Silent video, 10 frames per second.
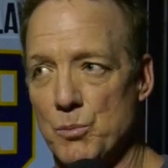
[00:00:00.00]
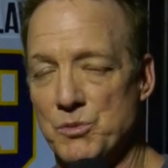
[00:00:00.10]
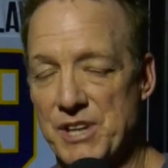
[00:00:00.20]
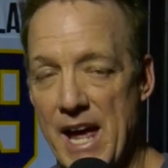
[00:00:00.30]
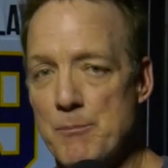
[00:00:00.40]

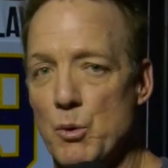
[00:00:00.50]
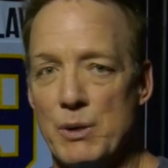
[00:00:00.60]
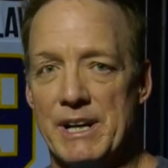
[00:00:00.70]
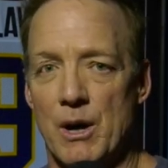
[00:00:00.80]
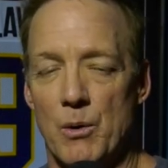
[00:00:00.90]
Dan
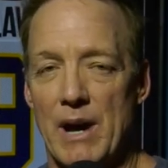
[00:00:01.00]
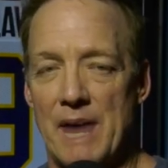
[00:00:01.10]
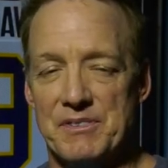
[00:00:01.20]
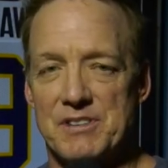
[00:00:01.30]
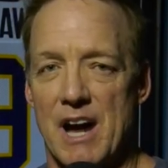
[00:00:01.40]
Marino
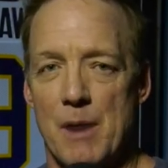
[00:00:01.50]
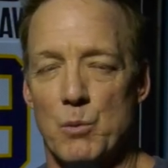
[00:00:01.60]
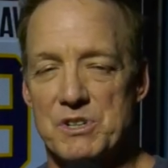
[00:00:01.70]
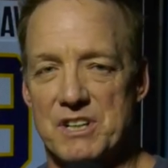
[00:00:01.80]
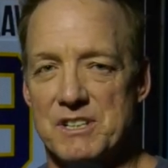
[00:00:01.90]
at the time
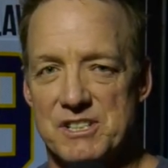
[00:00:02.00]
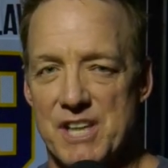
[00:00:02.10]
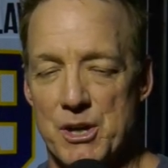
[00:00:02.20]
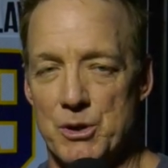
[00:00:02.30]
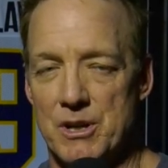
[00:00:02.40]
was
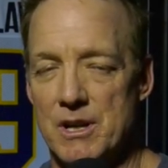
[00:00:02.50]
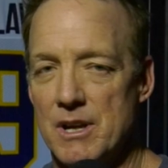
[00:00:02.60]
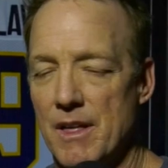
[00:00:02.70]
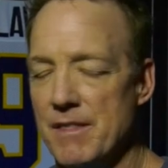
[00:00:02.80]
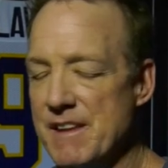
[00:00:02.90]
considered
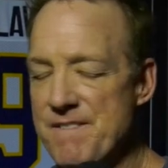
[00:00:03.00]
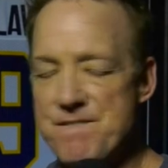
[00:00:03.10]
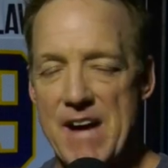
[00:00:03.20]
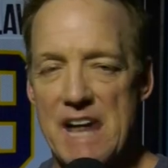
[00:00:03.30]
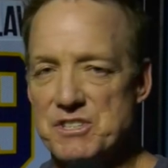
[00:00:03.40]
the
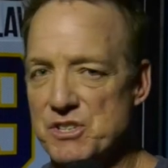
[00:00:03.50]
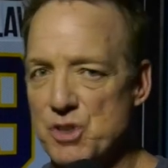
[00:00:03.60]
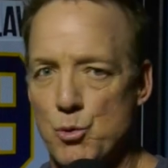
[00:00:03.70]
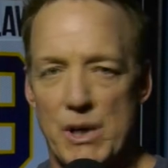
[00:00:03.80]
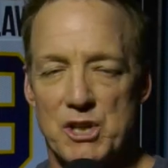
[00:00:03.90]

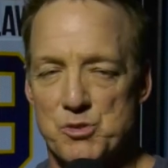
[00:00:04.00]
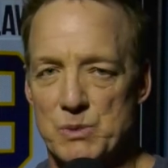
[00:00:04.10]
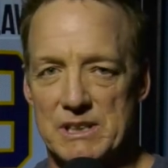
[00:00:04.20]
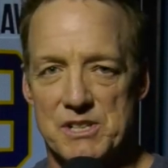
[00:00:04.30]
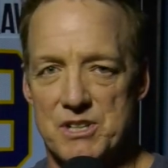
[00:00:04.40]
fastest, quickest
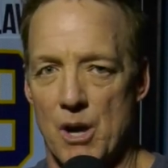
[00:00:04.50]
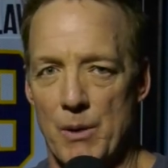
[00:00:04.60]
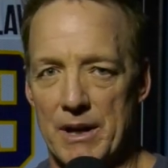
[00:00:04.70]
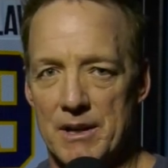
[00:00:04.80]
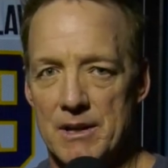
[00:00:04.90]
release
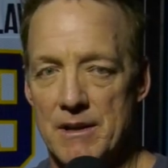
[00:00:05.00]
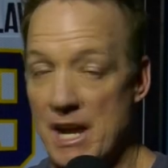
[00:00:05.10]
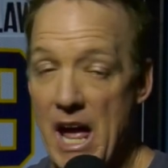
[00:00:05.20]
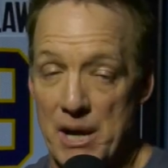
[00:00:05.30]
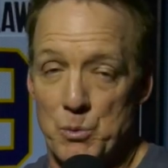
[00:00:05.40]
going,
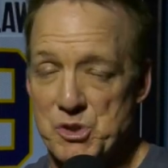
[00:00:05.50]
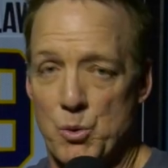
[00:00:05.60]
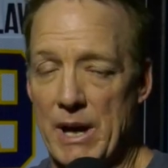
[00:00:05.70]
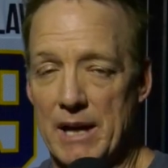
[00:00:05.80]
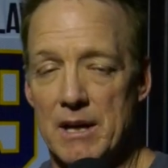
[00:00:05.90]
and it was
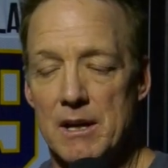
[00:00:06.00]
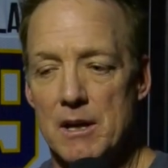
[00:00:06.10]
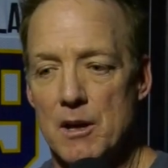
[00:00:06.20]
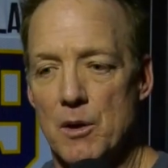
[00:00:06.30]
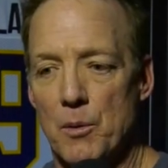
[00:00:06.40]
quick.
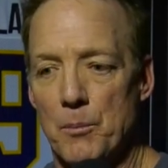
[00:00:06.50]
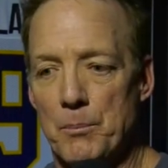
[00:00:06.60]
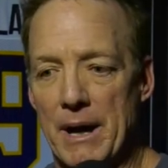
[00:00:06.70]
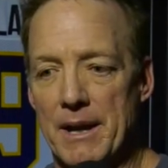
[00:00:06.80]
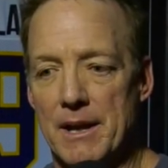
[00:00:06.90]

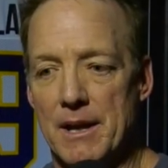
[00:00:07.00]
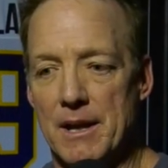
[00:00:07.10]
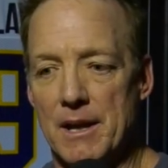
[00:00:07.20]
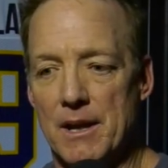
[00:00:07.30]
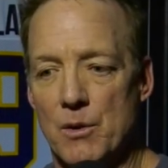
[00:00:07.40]
But
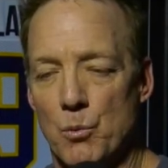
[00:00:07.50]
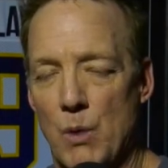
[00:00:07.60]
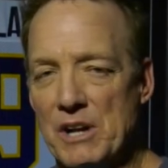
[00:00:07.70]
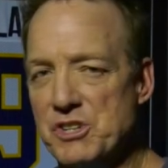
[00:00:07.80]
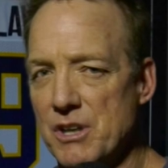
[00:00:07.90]

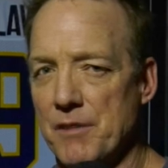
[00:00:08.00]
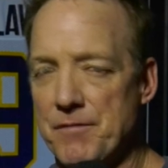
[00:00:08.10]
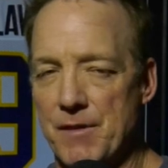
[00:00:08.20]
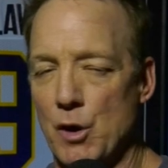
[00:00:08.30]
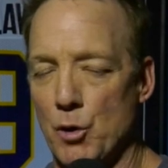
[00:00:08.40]
watch it on
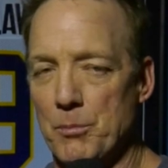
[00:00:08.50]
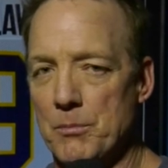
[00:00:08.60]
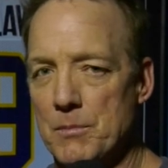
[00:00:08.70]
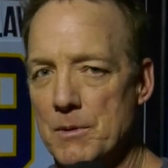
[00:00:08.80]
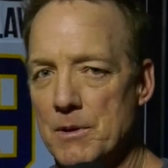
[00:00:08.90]
film
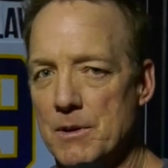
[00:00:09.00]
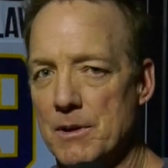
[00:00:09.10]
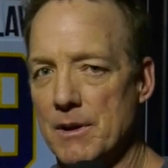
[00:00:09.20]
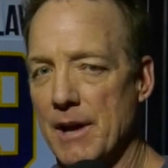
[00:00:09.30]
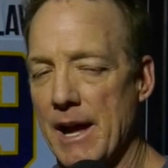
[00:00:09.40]

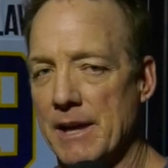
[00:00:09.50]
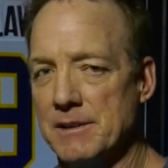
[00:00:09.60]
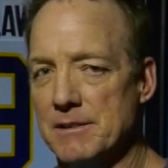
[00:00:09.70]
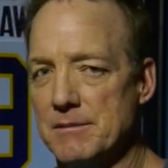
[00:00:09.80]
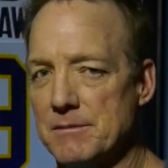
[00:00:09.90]

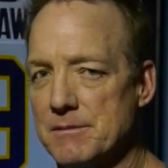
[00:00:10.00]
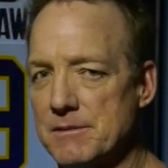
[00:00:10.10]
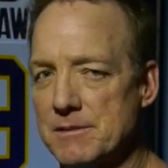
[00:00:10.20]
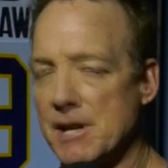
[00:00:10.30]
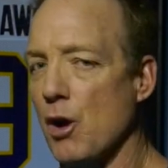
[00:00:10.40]
and
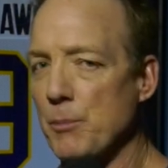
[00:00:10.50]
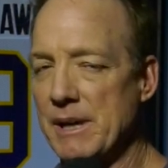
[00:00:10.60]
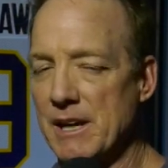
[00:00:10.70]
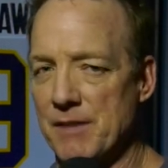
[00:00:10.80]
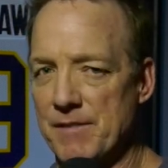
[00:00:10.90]
tell
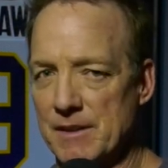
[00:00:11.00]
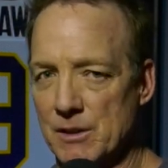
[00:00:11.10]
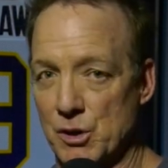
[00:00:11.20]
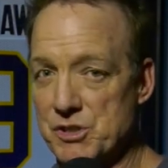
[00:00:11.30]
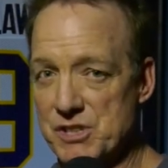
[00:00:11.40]
me if it
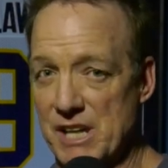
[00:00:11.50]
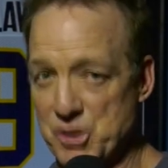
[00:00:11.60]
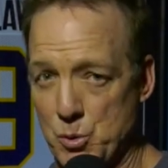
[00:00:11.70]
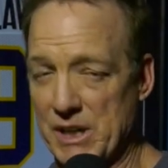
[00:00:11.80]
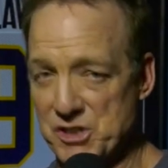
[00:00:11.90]
looks as
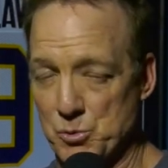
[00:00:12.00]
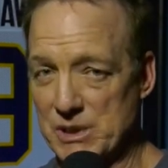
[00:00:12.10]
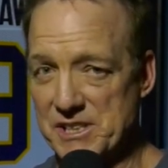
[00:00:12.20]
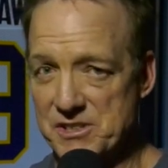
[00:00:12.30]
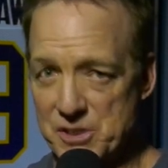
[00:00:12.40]
quick as the
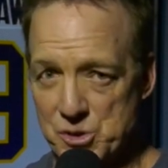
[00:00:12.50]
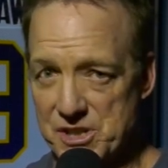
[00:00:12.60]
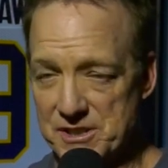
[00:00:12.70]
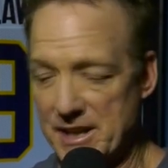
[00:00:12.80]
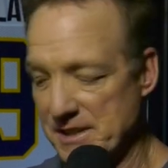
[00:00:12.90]
releases that you
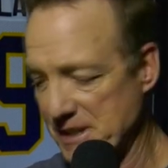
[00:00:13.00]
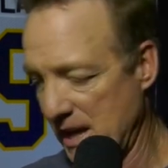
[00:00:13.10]
see in today's